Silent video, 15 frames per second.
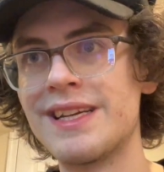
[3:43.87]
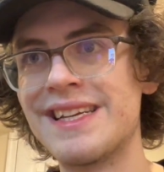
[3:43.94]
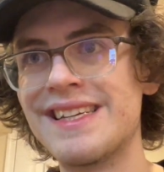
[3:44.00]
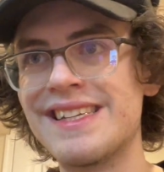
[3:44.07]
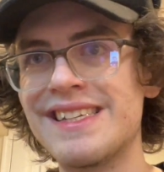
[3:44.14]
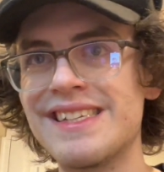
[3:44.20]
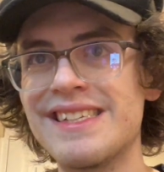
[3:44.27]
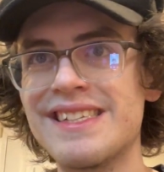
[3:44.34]

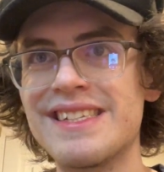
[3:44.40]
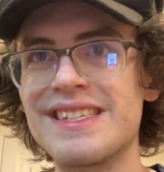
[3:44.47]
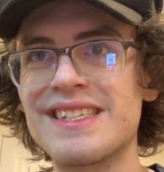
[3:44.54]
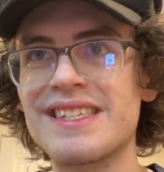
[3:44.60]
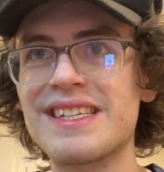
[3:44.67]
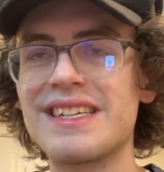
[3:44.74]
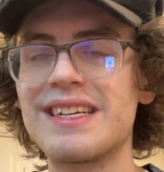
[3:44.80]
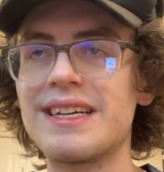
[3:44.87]

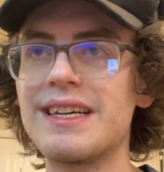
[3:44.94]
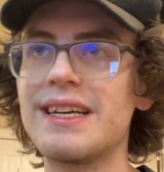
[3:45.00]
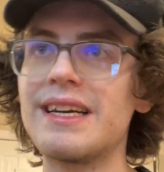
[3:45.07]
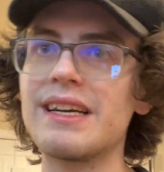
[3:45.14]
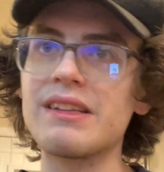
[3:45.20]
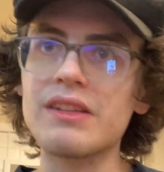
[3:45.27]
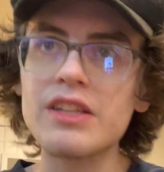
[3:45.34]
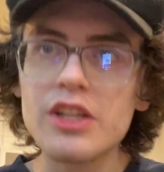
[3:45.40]
is
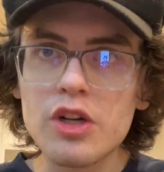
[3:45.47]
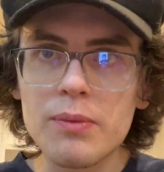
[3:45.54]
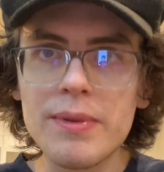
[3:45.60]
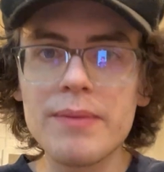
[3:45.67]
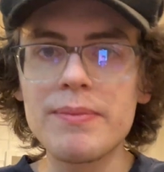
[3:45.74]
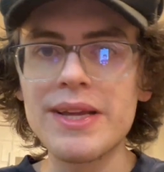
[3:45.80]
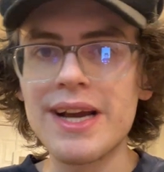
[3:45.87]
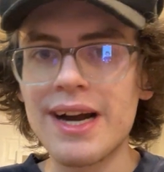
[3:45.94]
a little
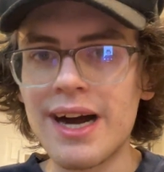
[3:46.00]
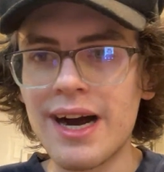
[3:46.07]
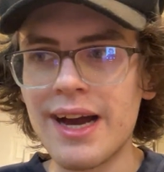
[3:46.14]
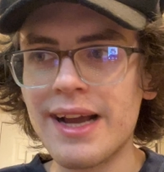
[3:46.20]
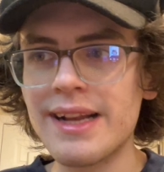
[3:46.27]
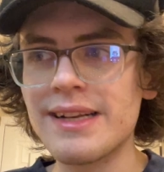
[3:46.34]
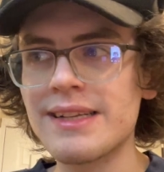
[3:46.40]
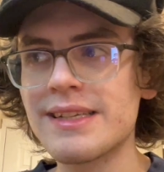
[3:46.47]
bit
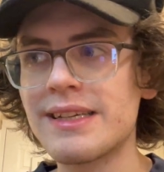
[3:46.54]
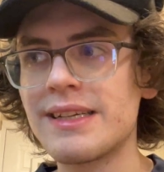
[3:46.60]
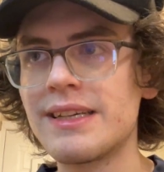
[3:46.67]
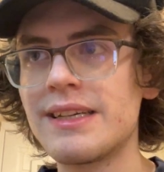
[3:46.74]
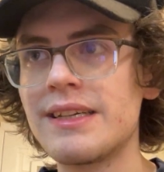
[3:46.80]
behind